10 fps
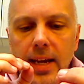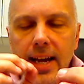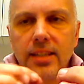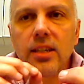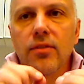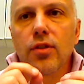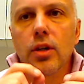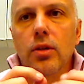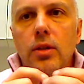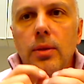asking
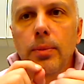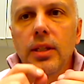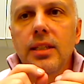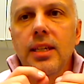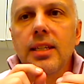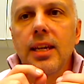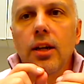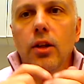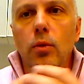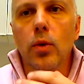for complete
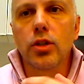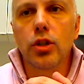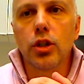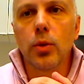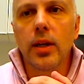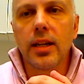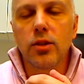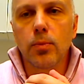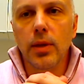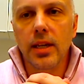detail on what you're doing,
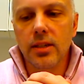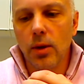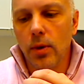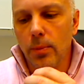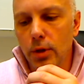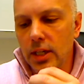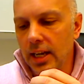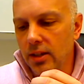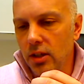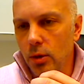it's because I want to
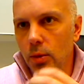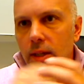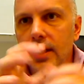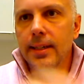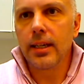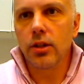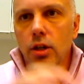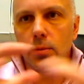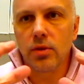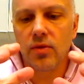protect you in
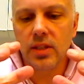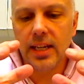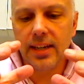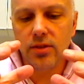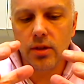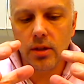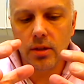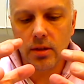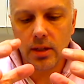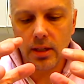terms of the size of
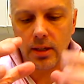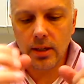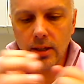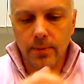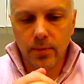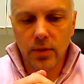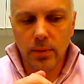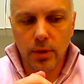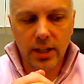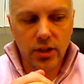the the, uh,
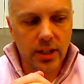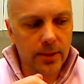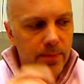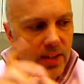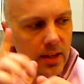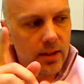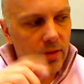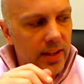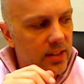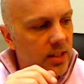the project.
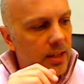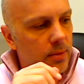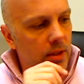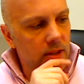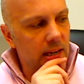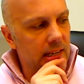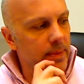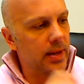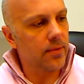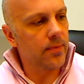Next thing I'm going to talk
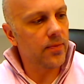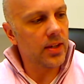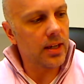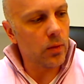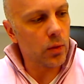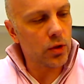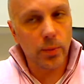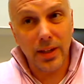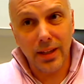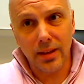about, uh, which
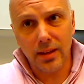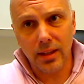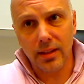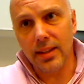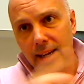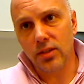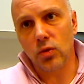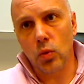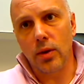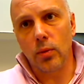will be in the
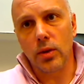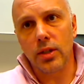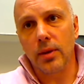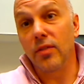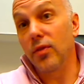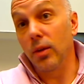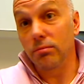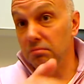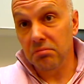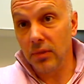next one, which I'm going to
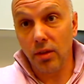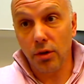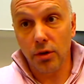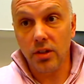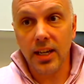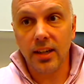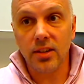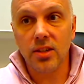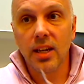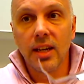film in 30
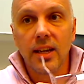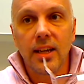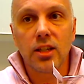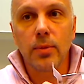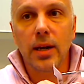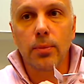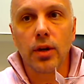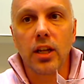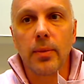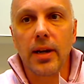seconds, is about
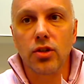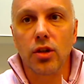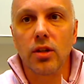printing about